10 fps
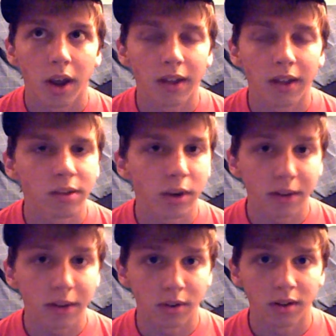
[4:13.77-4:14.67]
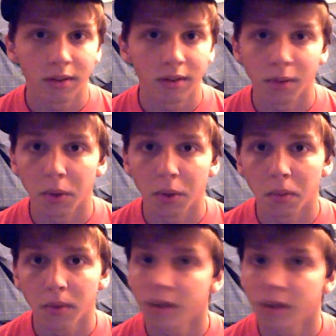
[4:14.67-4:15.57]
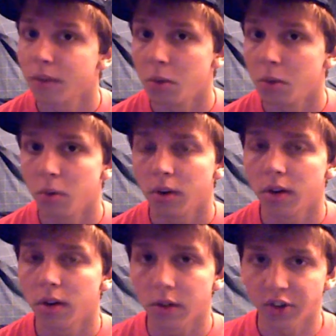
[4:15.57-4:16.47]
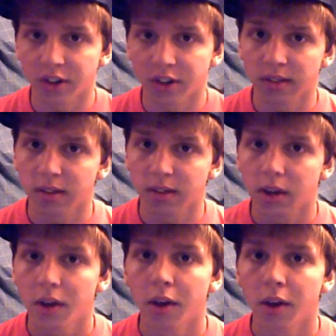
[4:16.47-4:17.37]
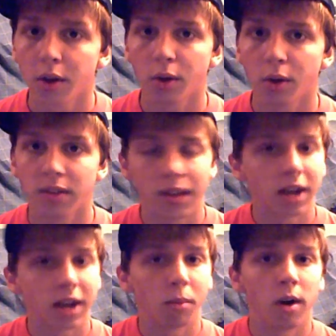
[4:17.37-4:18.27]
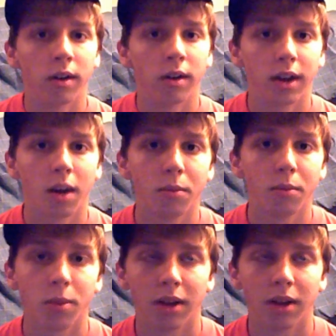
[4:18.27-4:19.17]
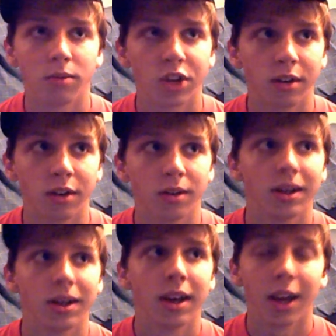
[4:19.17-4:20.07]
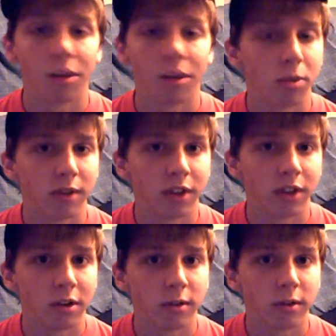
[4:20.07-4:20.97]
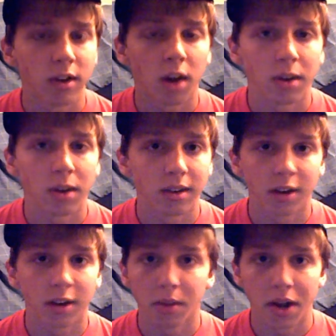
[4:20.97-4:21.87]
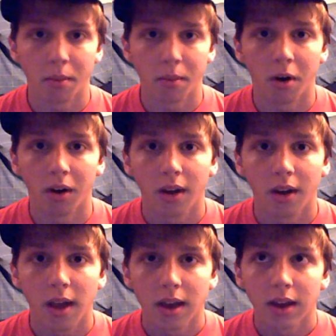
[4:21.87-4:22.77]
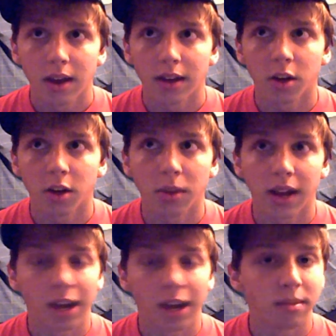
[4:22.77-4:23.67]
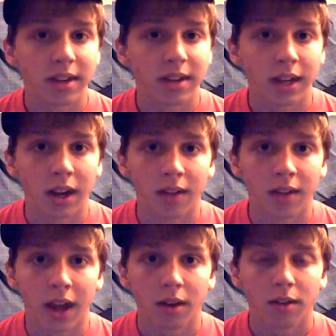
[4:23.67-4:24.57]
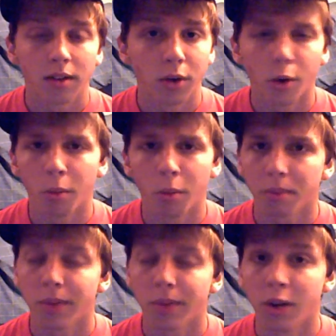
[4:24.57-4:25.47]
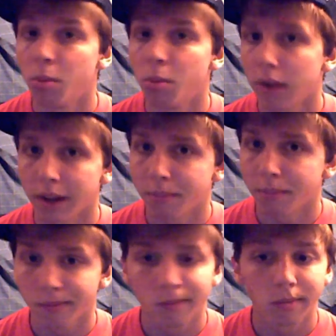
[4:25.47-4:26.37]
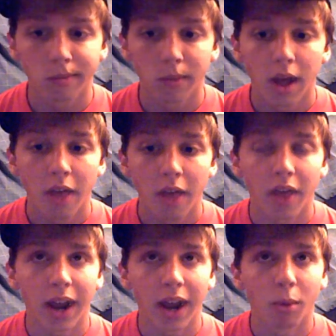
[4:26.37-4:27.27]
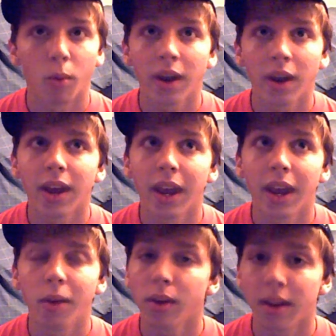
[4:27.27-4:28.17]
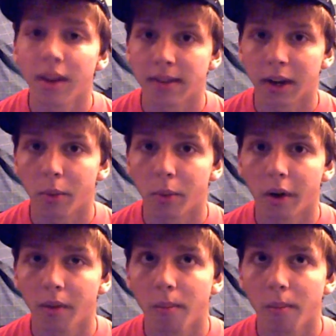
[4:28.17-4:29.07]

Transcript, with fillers: And that's where I differ from you, from you Christians who say that I am wrong, and come to my channel, and come to my videos, and comment and tell me that I'm wrong, and tell me that I am sinning, and that you hope and you'll pray that I will one day realize that I am wrong.